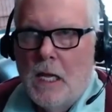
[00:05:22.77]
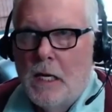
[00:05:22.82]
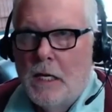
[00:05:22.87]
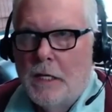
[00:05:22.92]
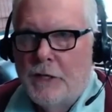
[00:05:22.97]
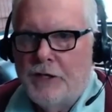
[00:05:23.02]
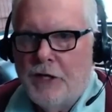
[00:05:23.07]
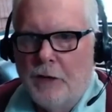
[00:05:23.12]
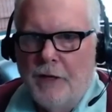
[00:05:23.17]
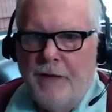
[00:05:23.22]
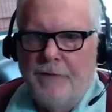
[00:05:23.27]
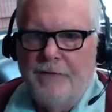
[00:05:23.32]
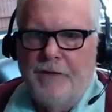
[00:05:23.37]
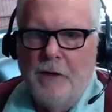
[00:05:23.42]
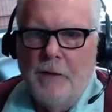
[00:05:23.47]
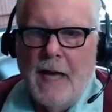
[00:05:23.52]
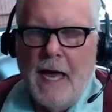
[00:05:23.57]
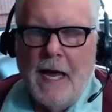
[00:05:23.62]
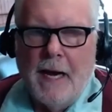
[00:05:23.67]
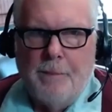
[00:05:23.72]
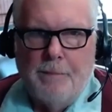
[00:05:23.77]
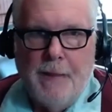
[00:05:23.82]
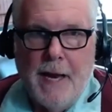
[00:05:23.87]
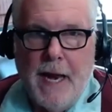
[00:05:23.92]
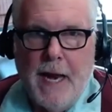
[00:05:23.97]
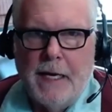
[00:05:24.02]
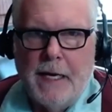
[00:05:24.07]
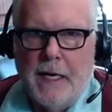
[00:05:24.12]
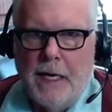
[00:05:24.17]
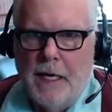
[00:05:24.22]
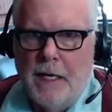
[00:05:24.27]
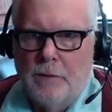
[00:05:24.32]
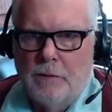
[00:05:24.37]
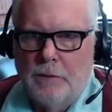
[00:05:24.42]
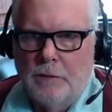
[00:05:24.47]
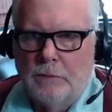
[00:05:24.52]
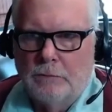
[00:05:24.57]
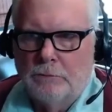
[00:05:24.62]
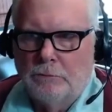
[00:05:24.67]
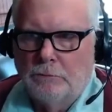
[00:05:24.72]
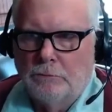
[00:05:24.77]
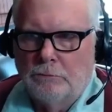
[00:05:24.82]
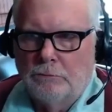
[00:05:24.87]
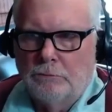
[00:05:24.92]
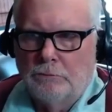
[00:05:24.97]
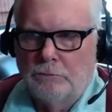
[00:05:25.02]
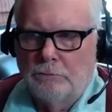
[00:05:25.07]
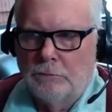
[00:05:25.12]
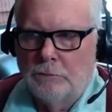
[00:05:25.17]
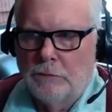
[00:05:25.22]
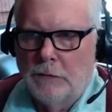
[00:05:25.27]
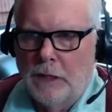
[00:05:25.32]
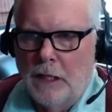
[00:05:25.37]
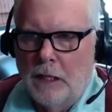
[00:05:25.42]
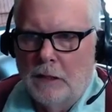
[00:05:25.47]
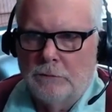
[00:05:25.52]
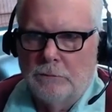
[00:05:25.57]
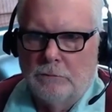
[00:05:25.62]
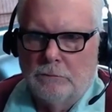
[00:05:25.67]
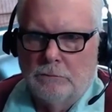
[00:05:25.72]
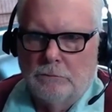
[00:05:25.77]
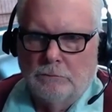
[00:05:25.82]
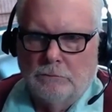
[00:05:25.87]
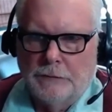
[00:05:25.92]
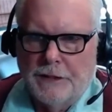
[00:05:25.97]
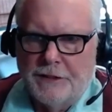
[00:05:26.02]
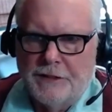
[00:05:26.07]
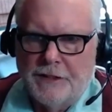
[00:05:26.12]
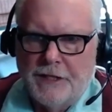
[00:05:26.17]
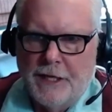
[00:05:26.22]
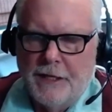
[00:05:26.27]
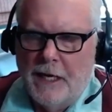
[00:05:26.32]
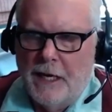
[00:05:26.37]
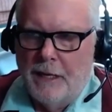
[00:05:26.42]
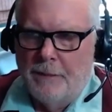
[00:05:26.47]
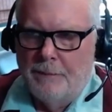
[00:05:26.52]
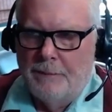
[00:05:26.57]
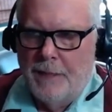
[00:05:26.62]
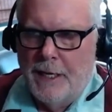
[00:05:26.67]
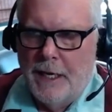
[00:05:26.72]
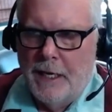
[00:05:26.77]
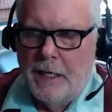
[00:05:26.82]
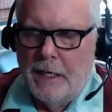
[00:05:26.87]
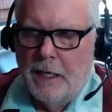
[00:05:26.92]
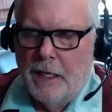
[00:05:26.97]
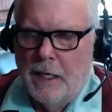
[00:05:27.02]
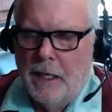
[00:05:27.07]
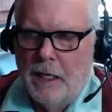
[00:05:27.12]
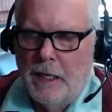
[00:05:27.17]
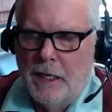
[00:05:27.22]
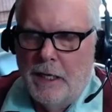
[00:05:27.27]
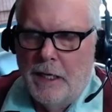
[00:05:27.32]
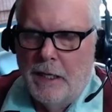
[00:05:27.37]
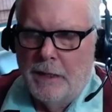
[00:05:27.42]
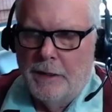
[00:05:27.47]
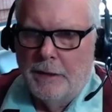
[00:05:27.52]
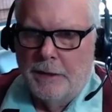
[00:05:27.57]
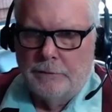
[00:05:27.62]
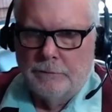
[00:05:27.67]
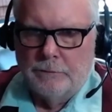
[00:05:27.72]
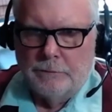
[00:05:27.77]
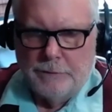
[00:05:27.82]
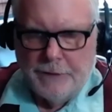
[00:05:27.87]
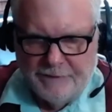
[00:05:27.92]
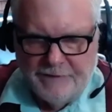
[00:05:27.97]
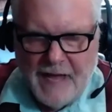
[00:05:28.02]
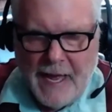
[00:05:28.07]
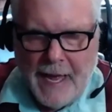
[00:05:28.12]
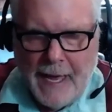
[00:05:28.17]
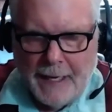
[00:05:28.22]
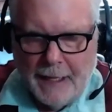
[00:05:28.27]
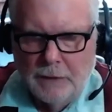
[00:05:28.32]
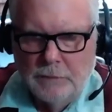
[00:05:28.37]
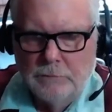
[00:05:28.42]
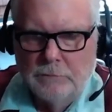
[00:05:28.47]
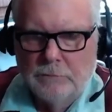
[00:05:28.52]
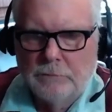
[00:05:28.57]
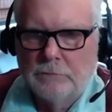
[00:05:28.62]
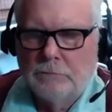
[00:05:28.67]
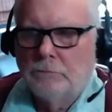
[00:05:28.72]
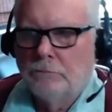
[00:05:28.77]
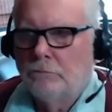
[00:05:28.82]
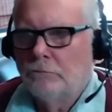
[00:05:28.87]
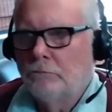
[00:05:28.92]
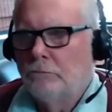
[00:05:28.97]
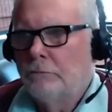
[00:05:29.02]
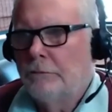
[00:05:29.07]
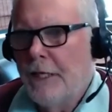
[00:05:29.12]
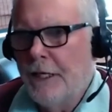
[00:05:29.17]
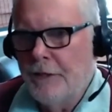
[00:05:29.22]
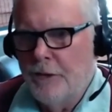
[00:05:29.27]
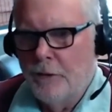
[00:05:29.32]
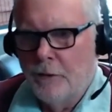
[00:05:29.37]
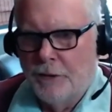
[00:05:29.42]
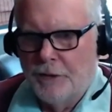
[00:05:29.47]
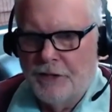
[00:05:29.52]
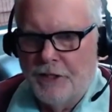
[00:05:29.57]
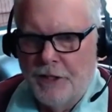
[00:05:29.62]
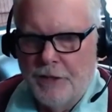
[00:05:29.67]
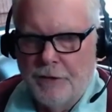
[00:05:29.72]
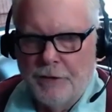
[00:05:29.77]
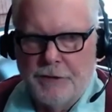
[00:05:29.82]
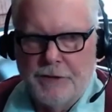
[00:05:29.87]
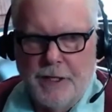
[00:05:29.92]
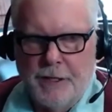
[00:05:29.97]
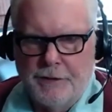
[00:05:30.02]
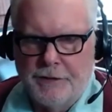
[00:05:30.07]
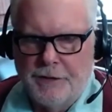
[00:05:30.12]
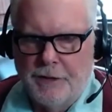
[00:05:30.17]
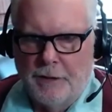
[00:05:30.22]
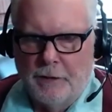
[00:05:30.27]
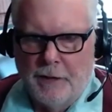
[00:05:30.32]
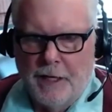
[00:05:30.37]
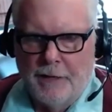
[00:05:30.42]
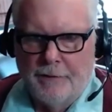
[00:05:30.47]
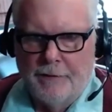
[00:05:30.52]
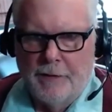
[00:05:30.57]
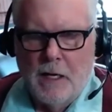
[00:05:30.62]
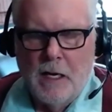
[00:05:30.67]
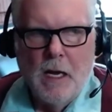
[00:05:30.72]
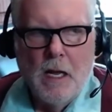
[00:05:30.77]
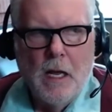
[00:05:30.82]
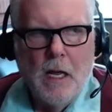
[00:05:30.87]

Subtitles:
So if you had a bank in, let's say you had a bank in Nevada, and you were a senior citizen or whatever,